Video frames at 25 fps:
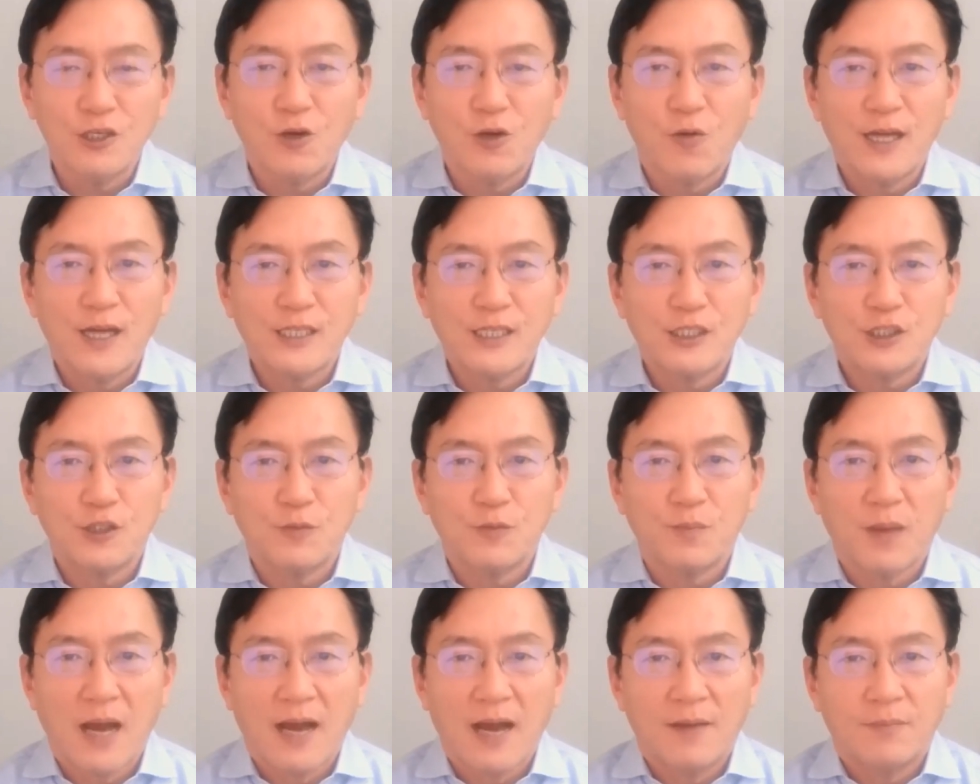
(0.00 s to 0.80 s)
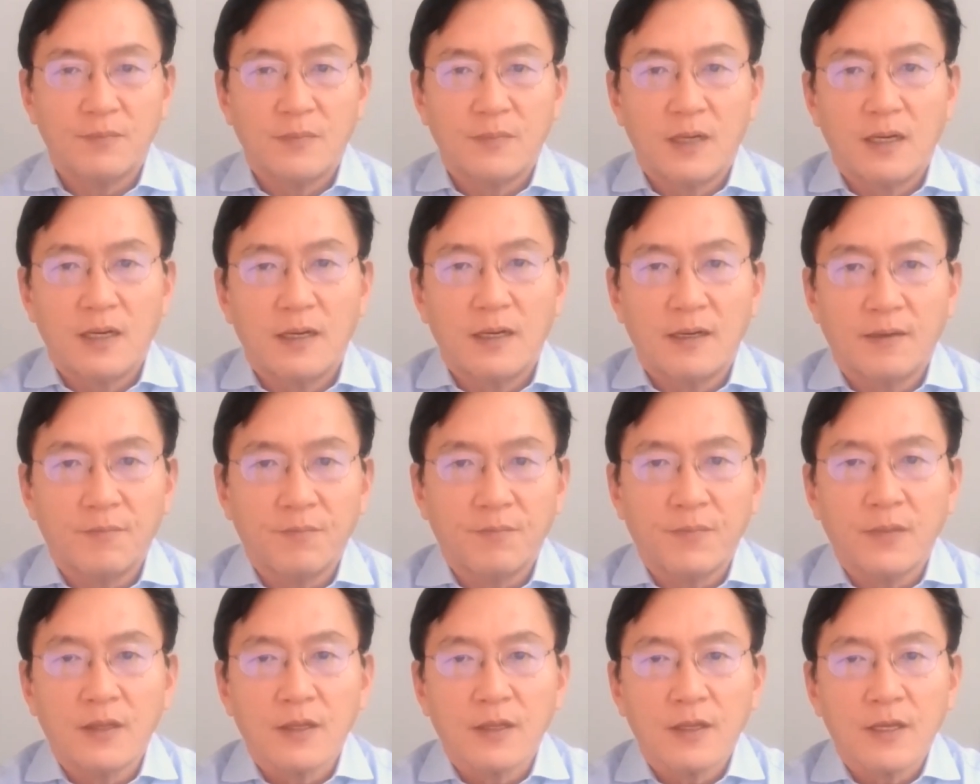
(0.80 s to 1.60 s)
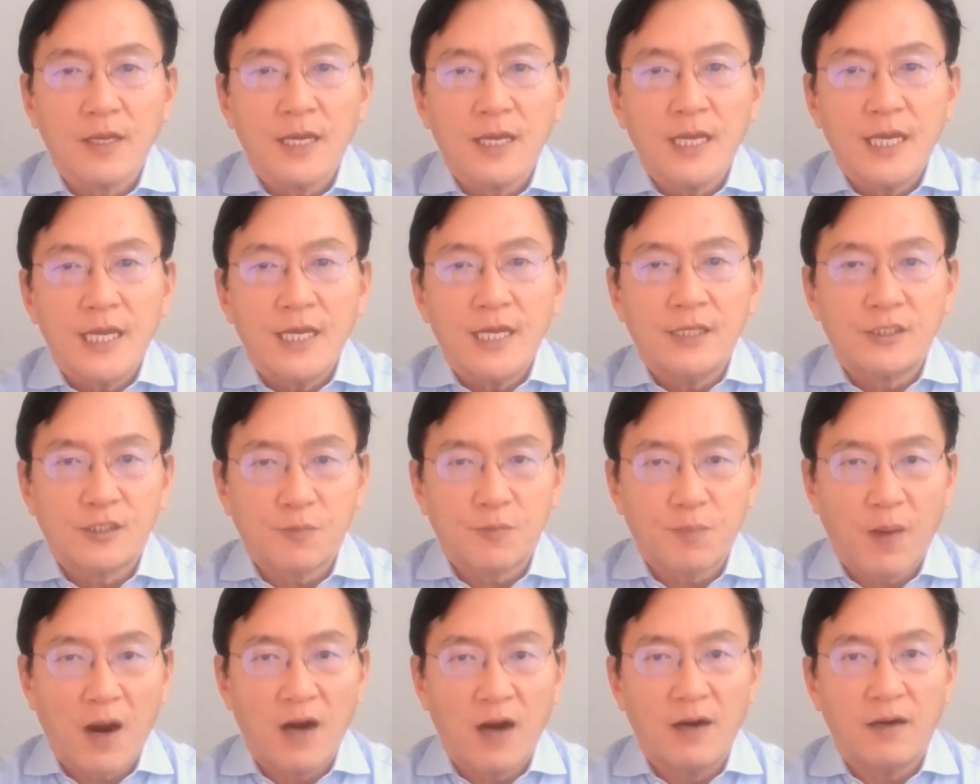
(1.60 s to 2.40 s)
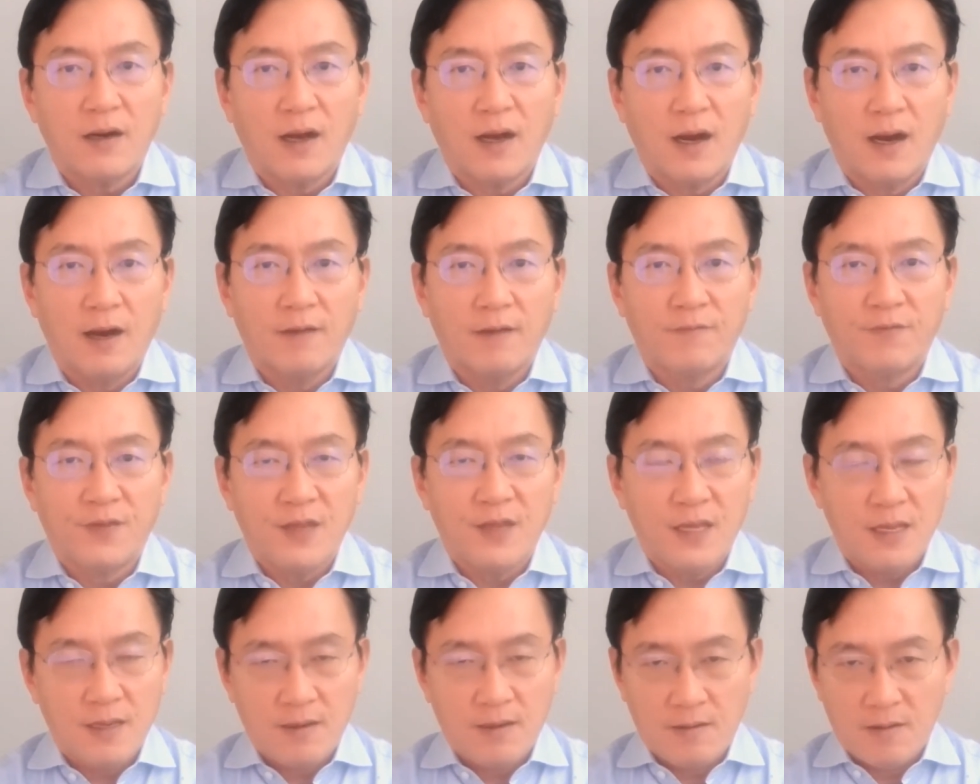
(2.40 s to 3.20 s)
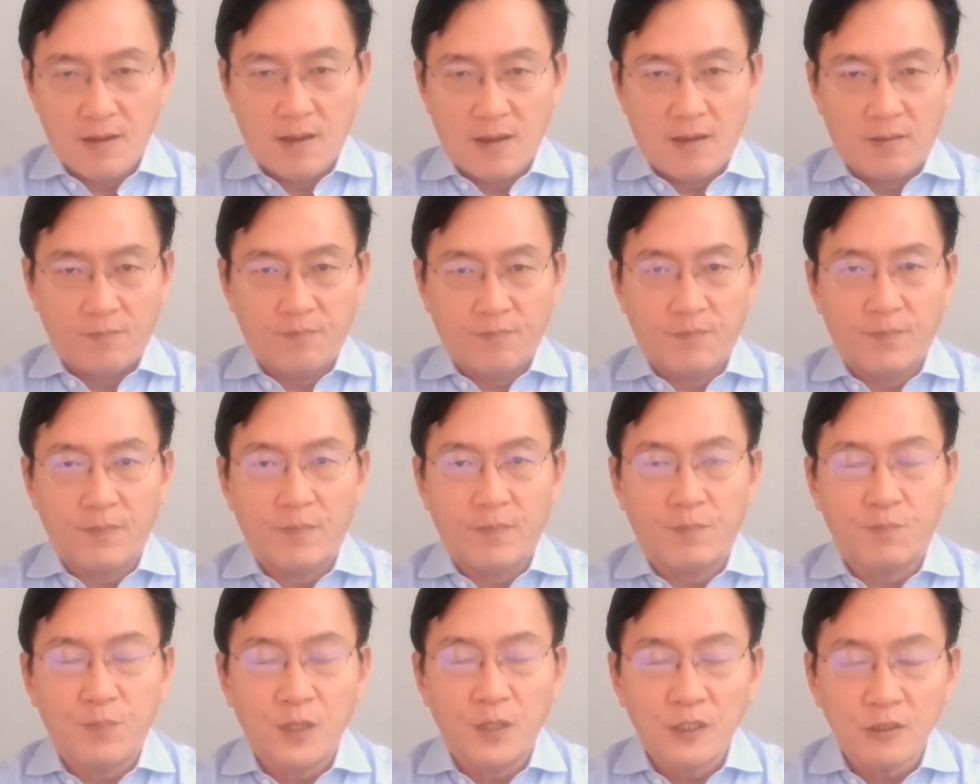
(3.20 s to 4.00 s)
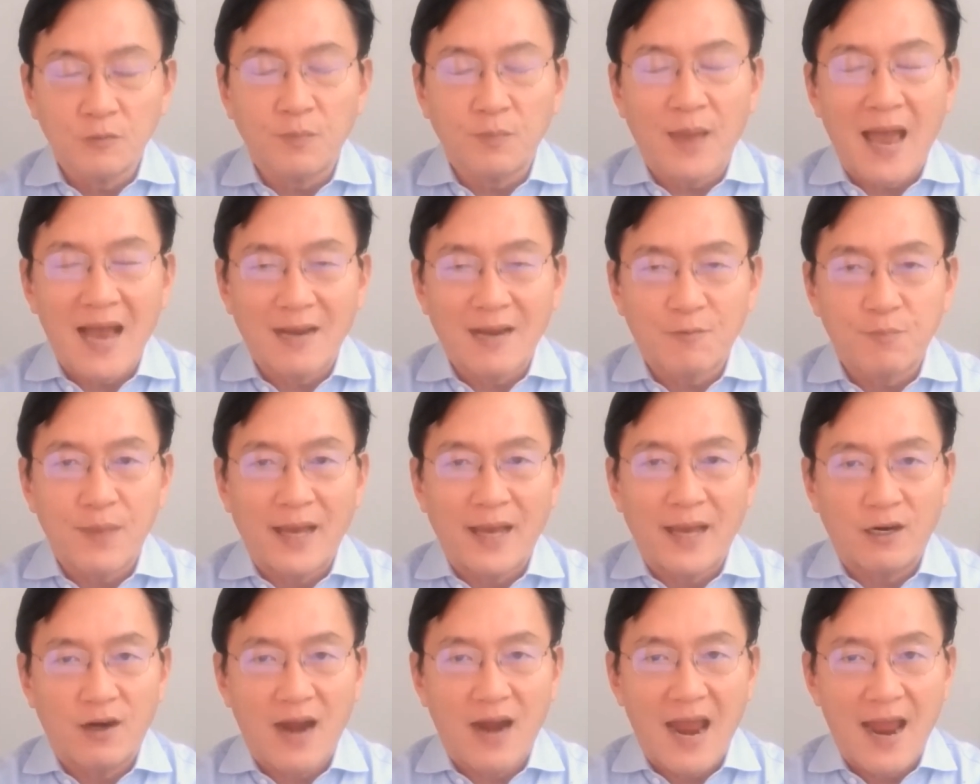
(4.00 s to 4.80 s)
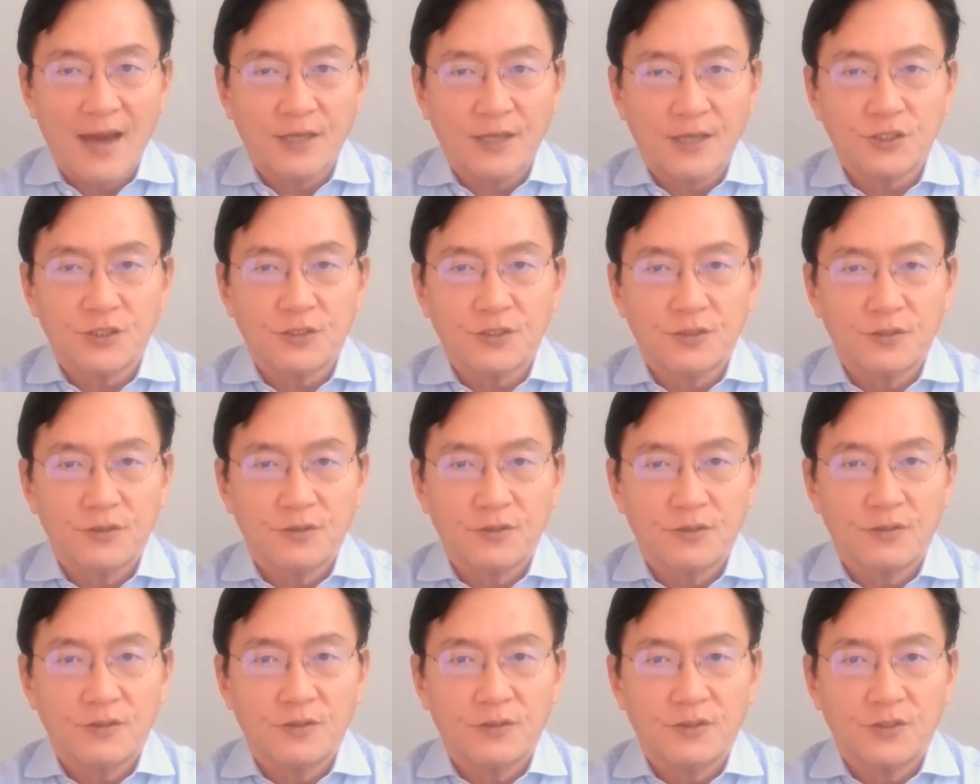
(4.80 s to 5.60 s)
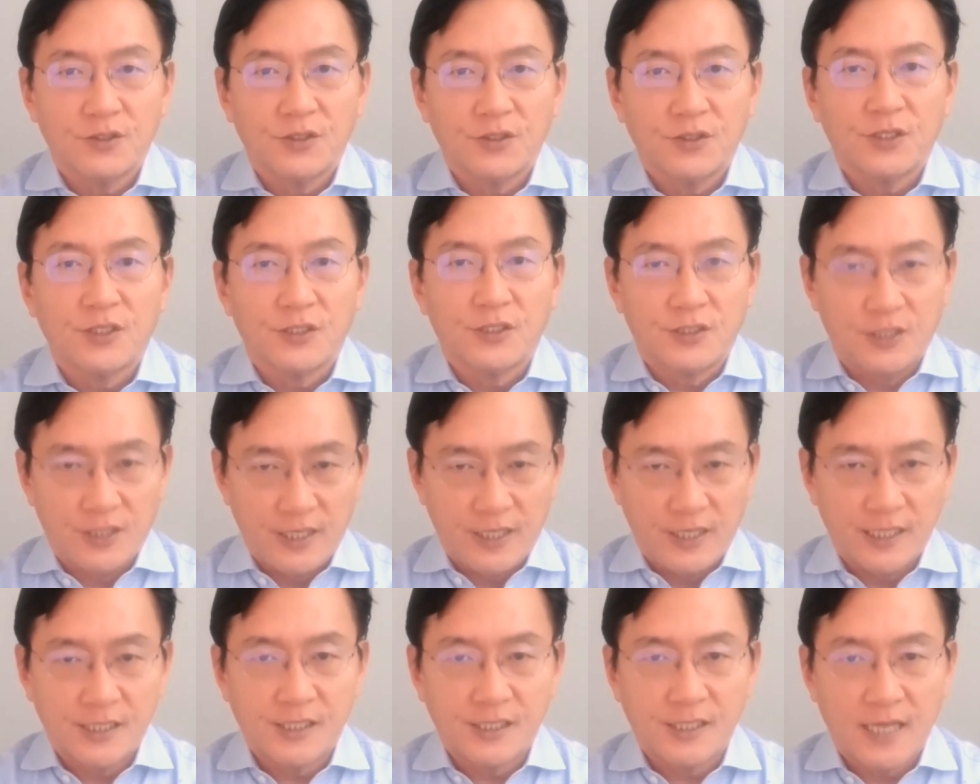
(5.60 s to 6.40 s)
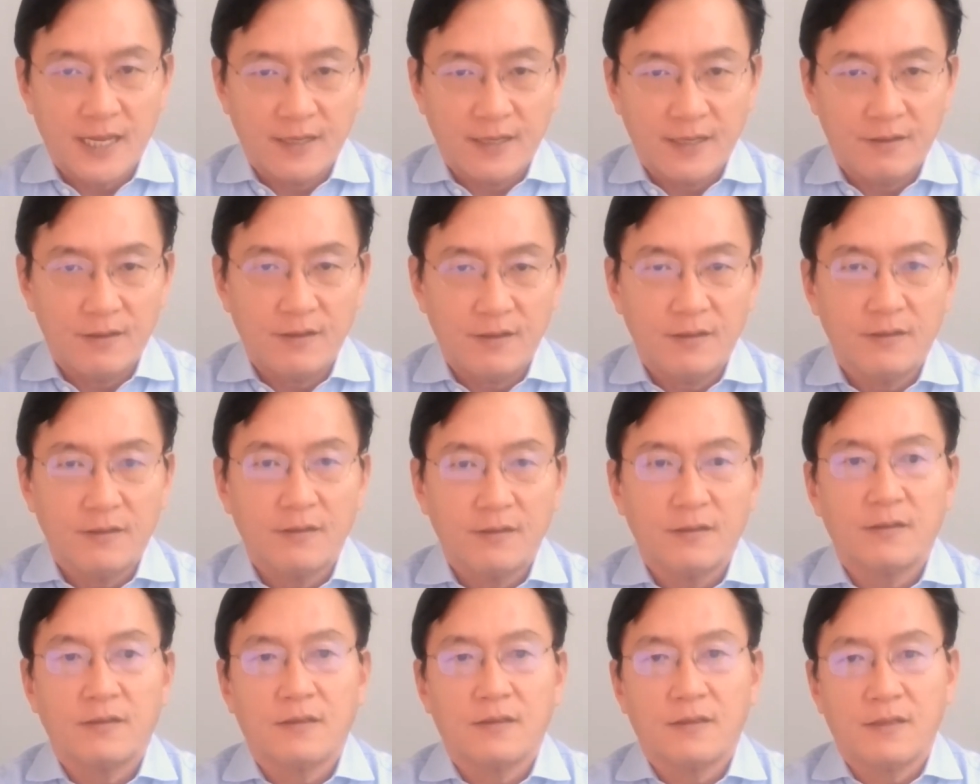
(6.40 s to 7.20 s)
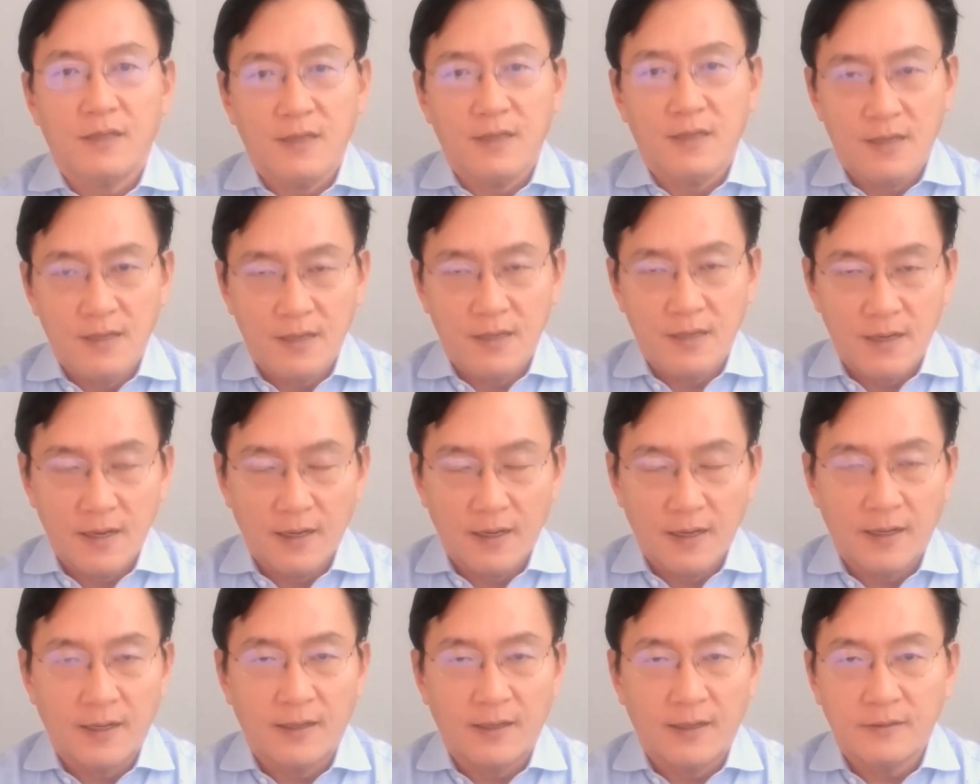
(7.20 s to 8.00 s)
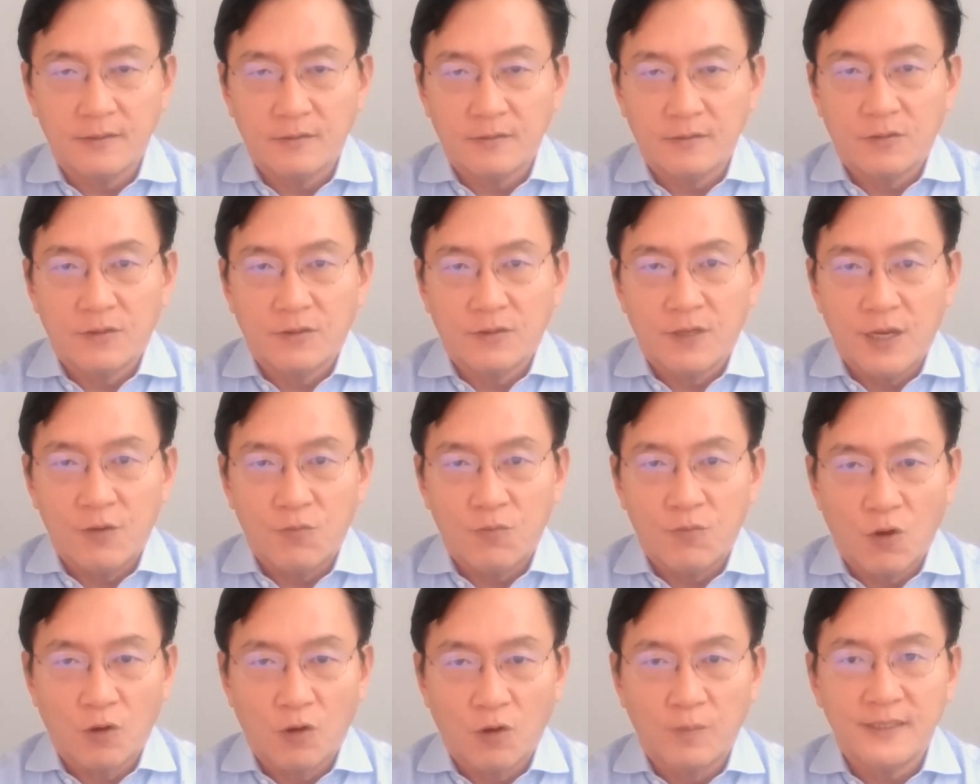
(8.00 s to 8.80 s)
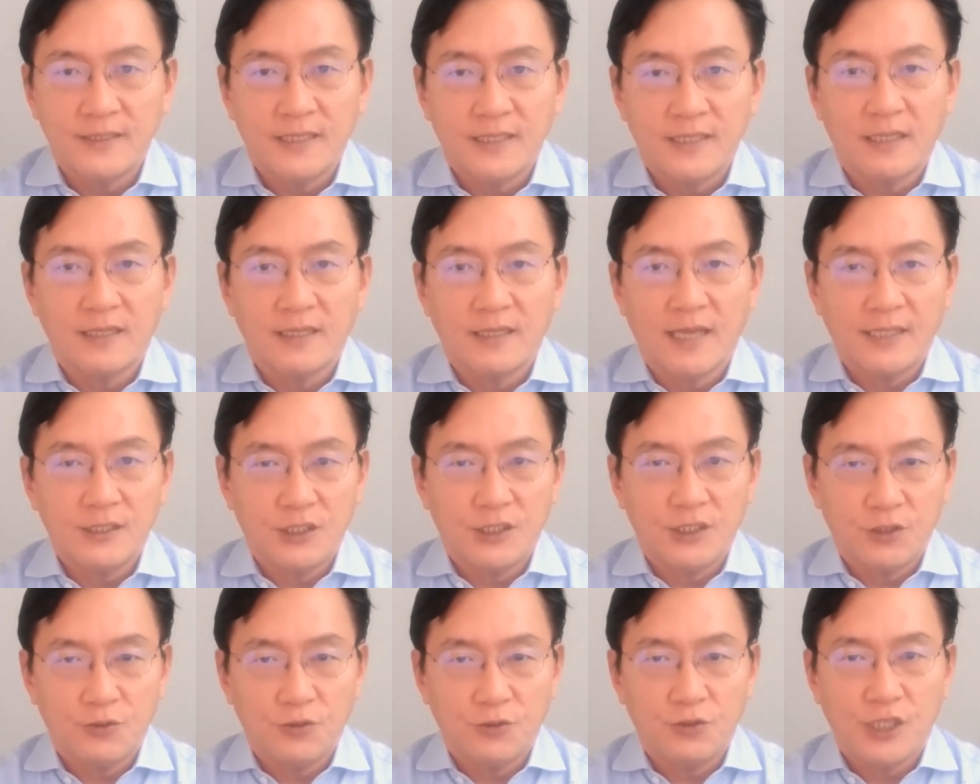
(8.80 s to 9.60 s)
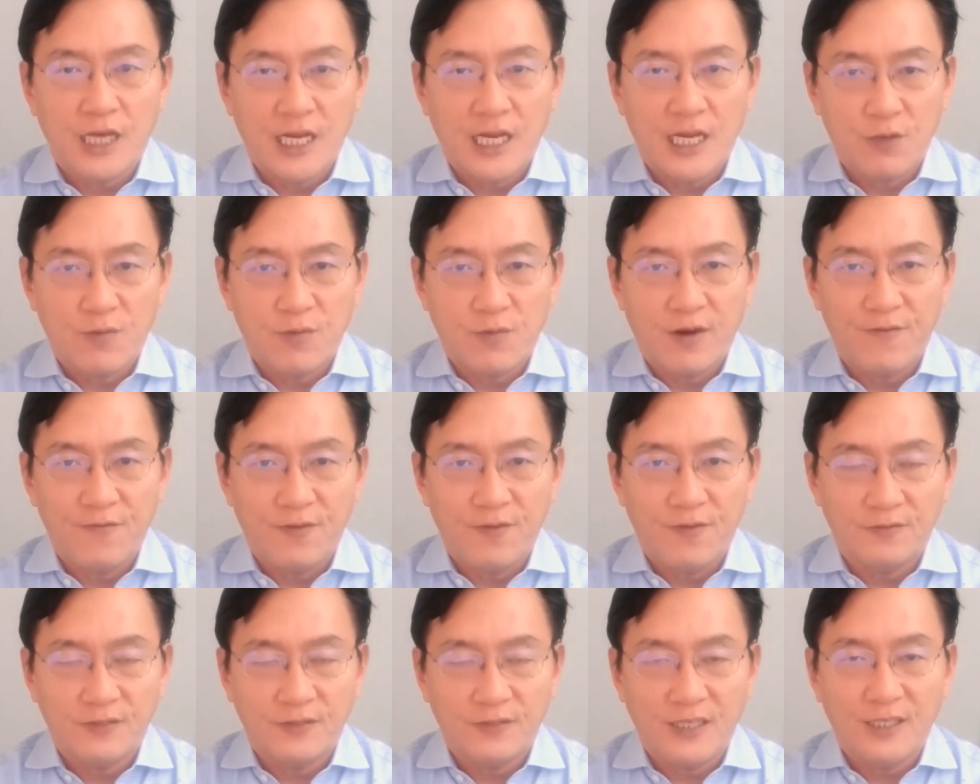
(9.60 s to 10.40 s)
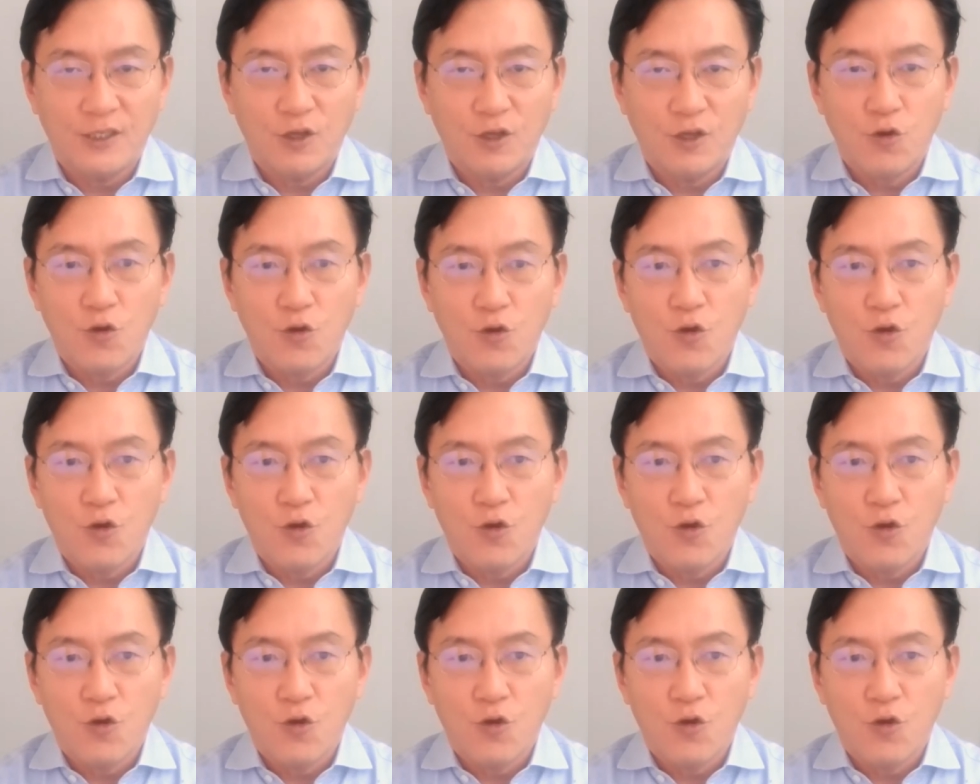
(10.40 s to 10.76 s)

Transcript: question, Bob. Um, it's part of the Build Back Better Act to extend the uh, enrollment deadline to January 15th.